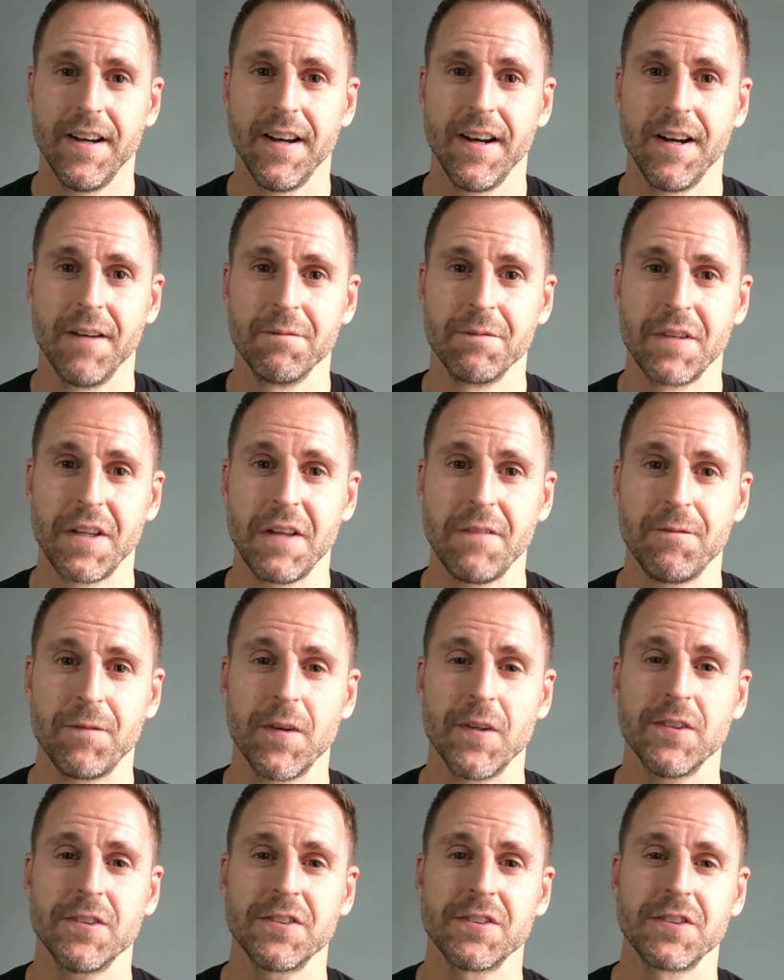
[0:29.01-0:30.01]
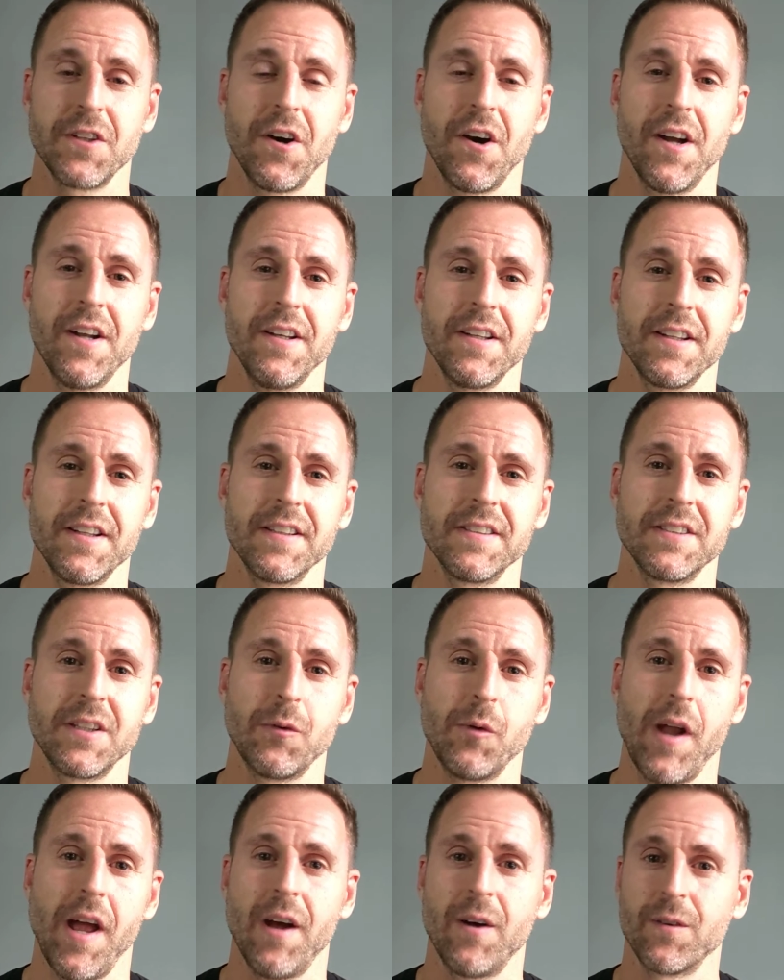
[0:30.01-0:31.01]
Um, the first thought is
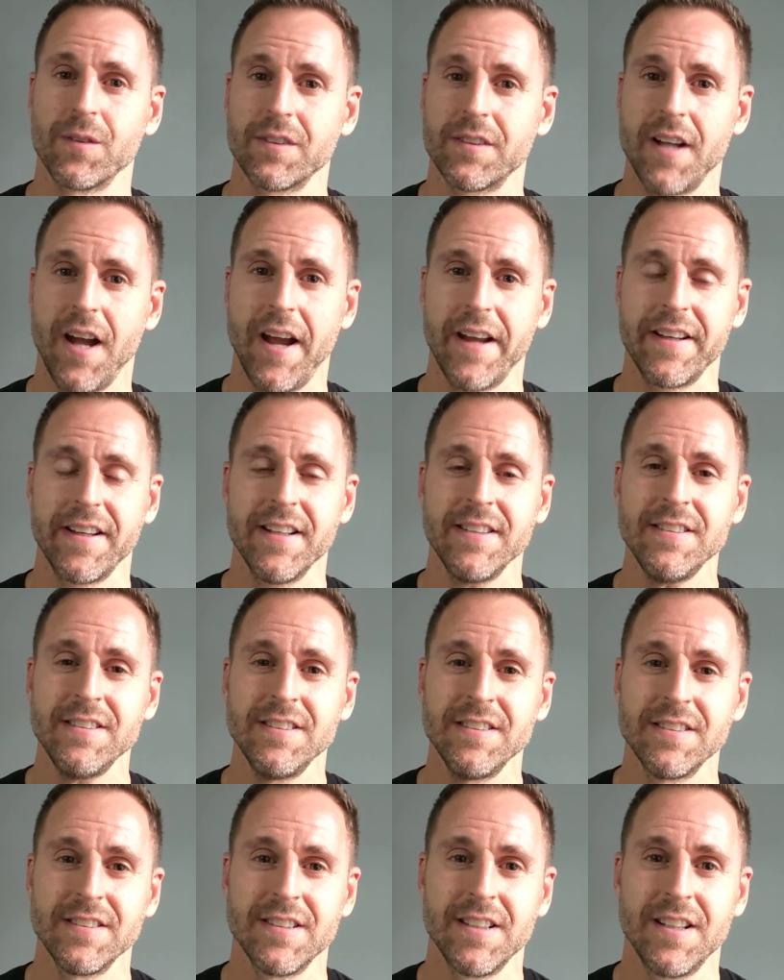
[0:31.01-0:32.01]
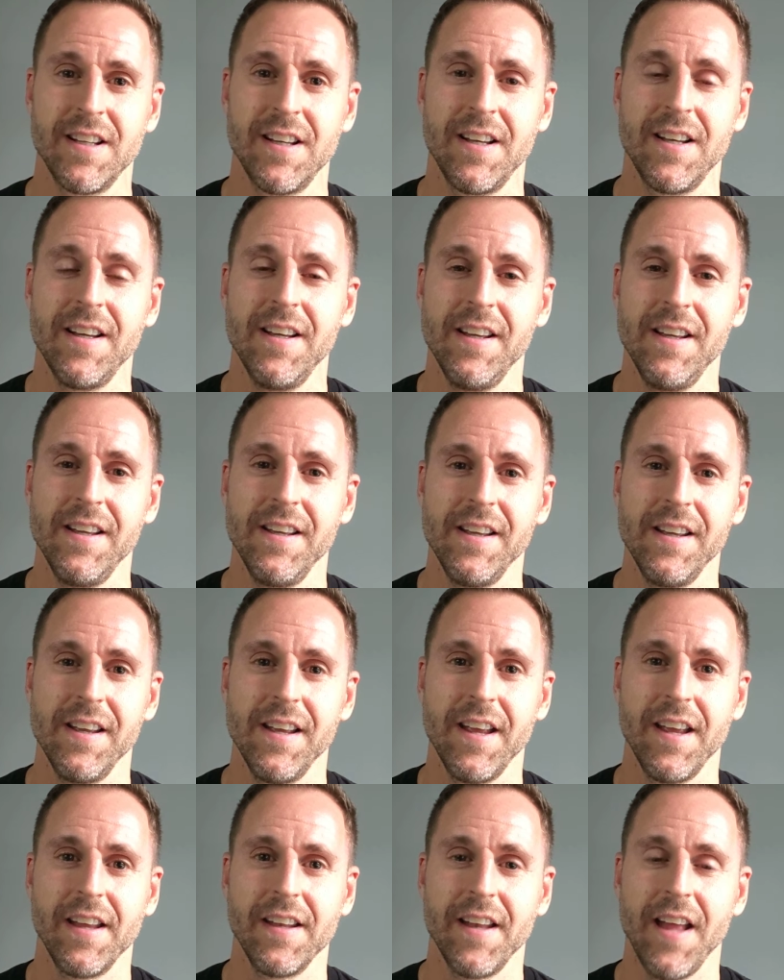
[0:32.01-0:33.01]
around kindness
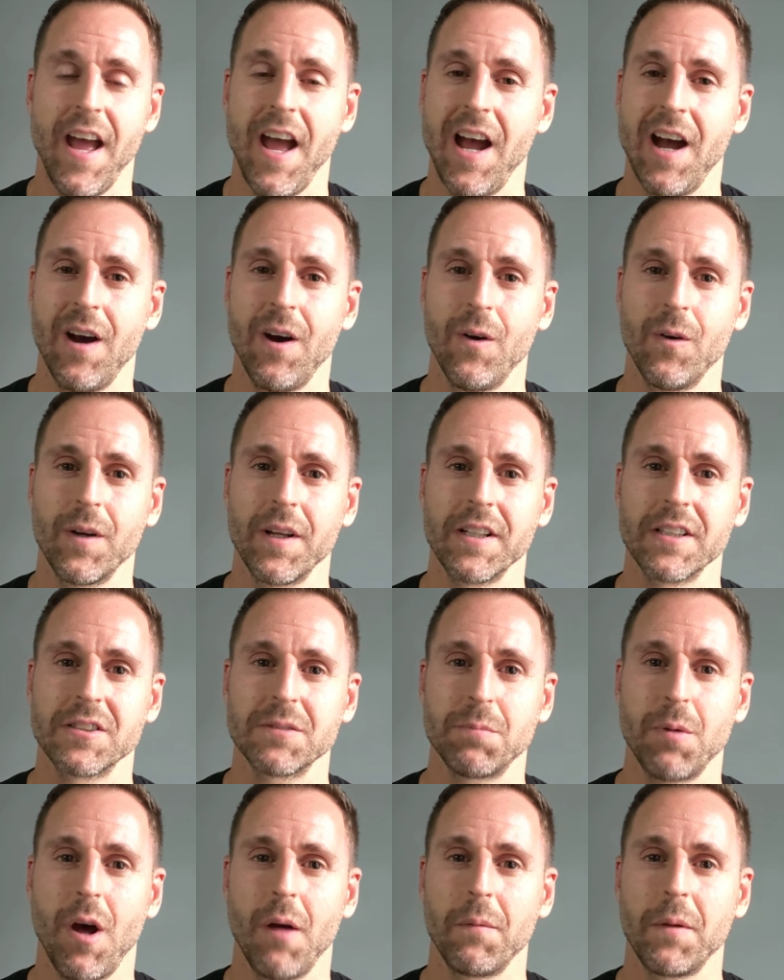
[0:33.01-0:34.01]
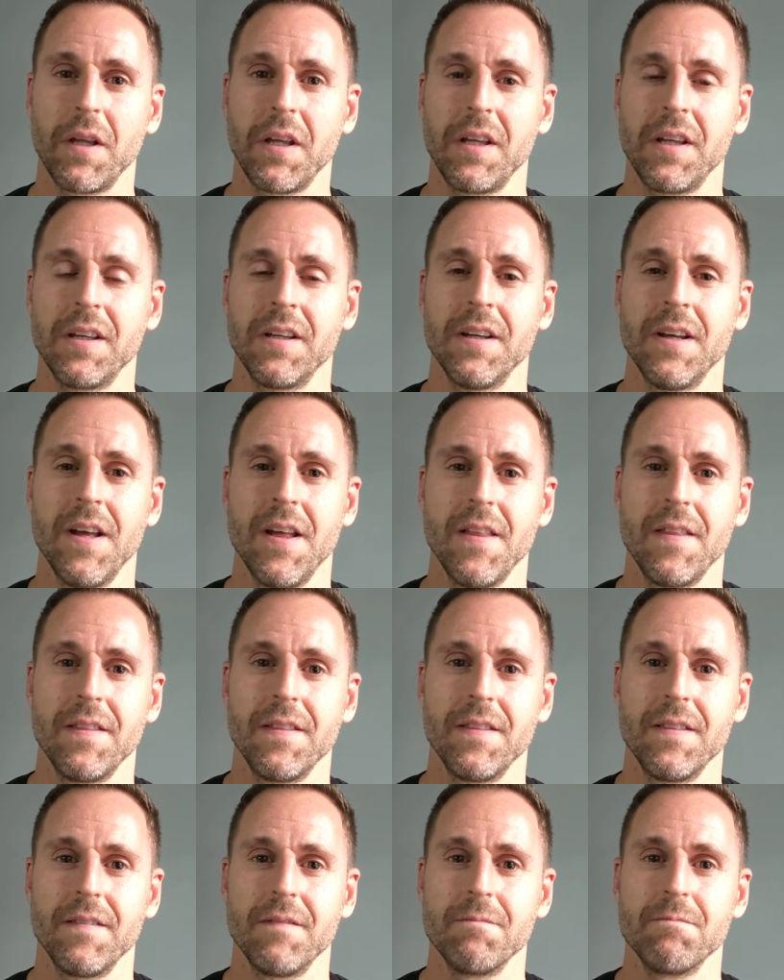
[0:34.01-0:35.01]
and how it's probably
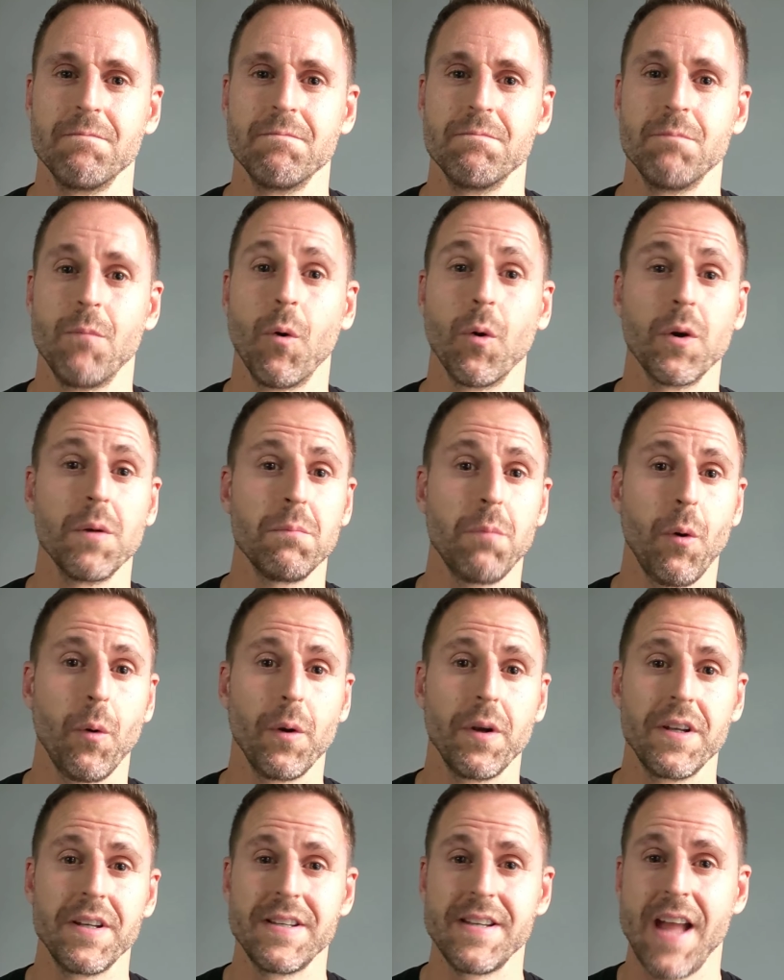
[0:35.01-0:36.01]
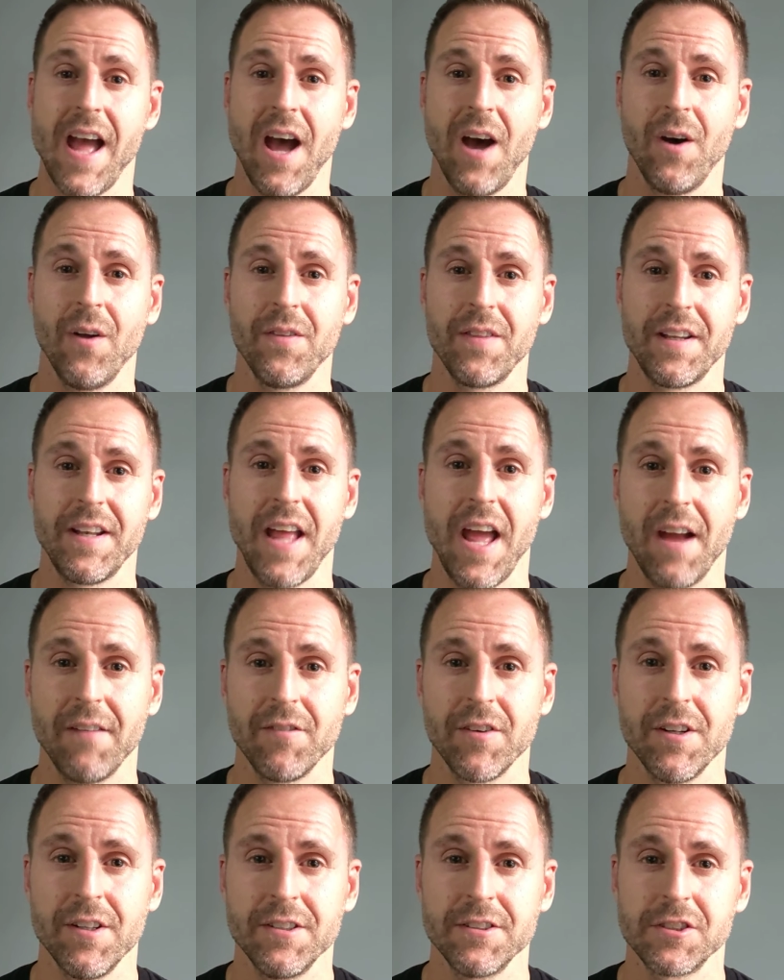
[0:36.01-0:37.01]
more important now than
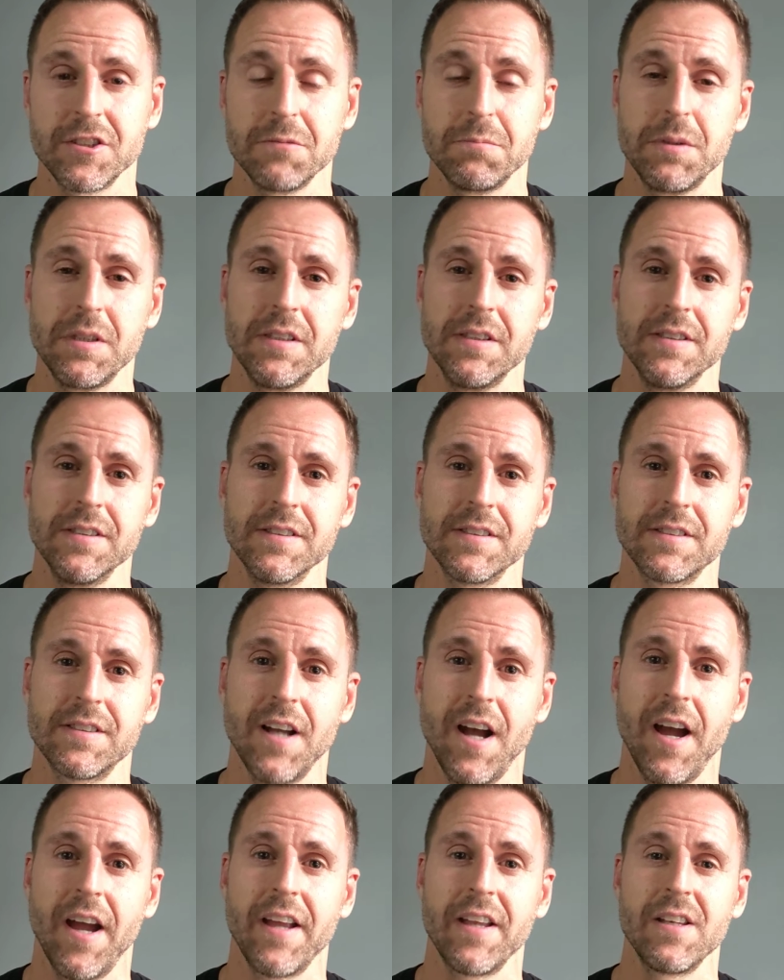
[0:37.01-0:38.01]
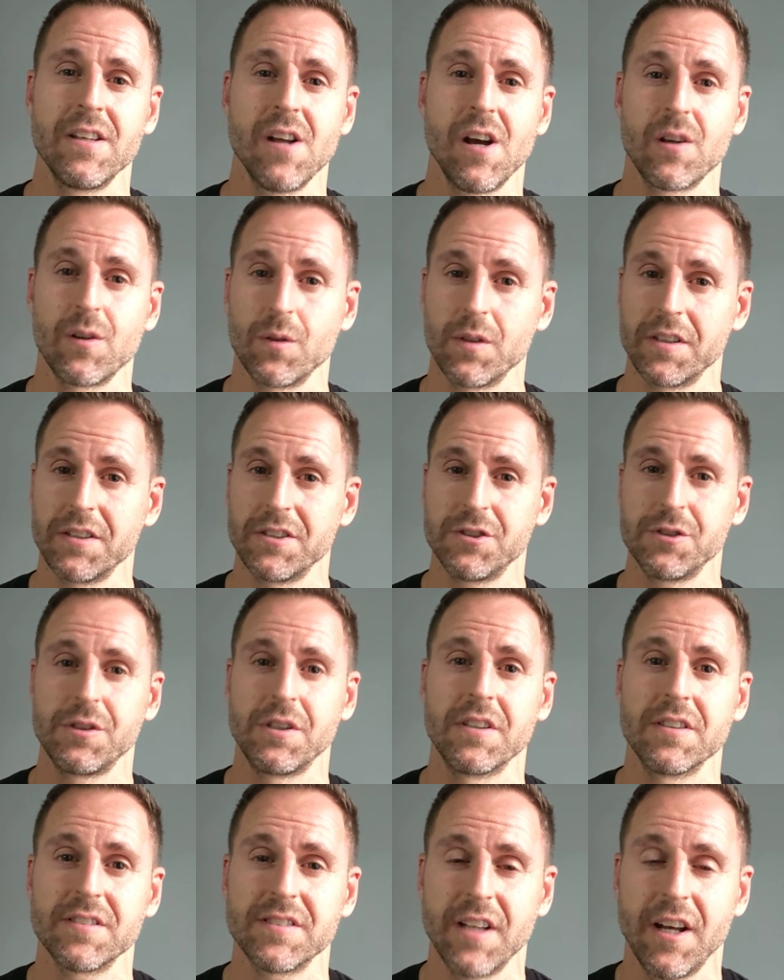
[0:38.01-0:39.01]
ever to be kind not only to
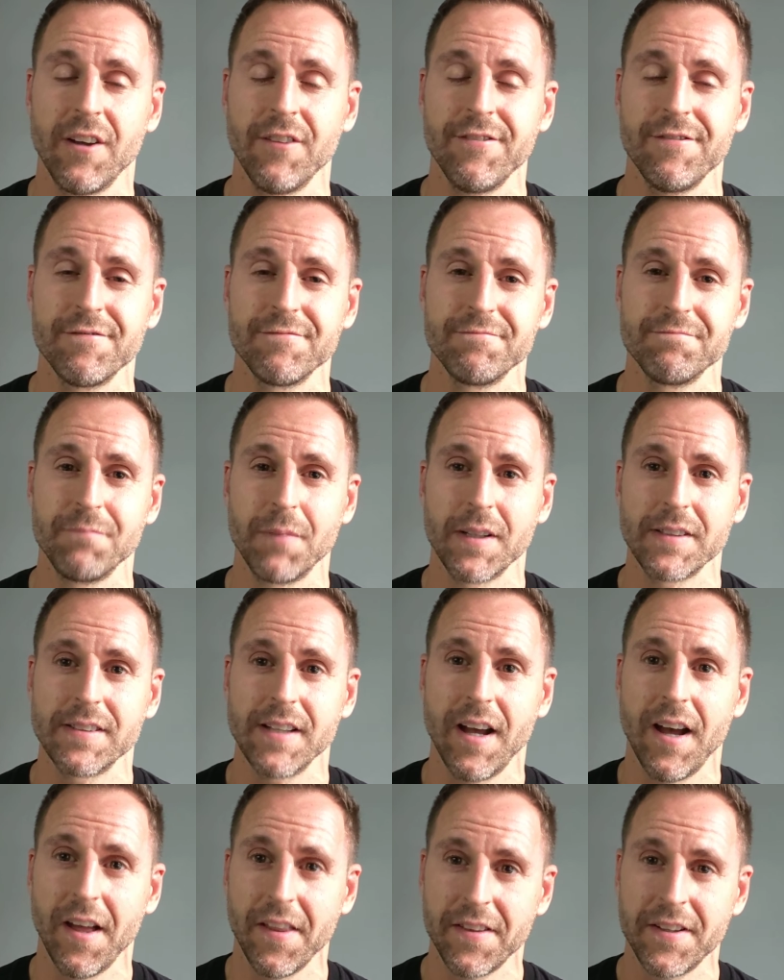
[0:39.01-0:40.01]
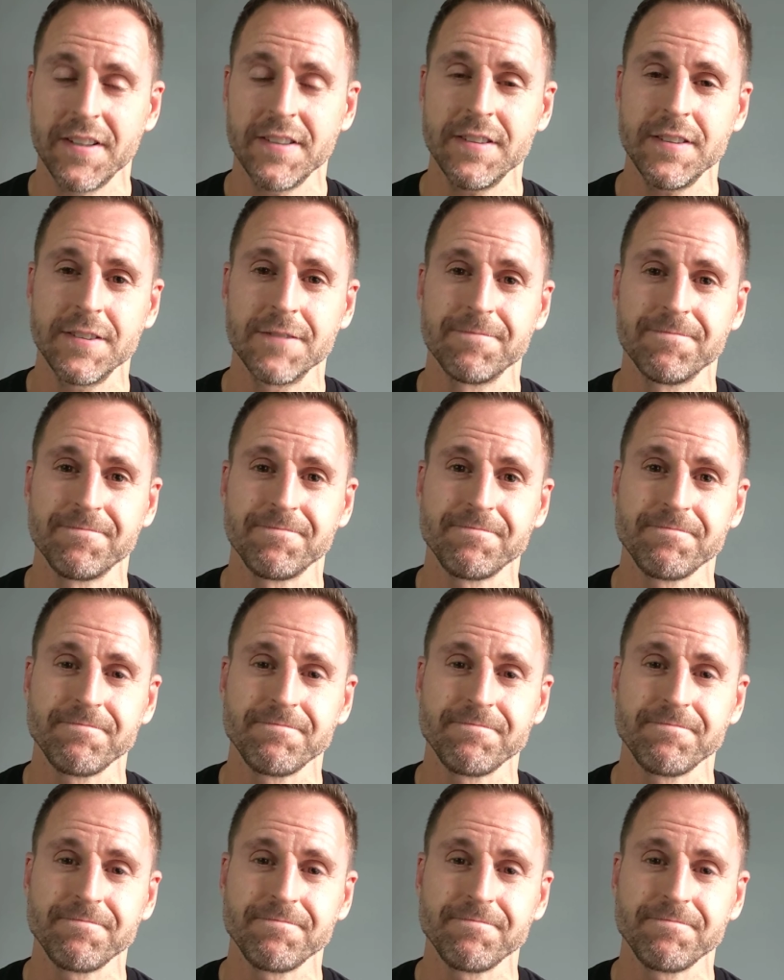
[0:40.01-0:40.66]
yourself but to others.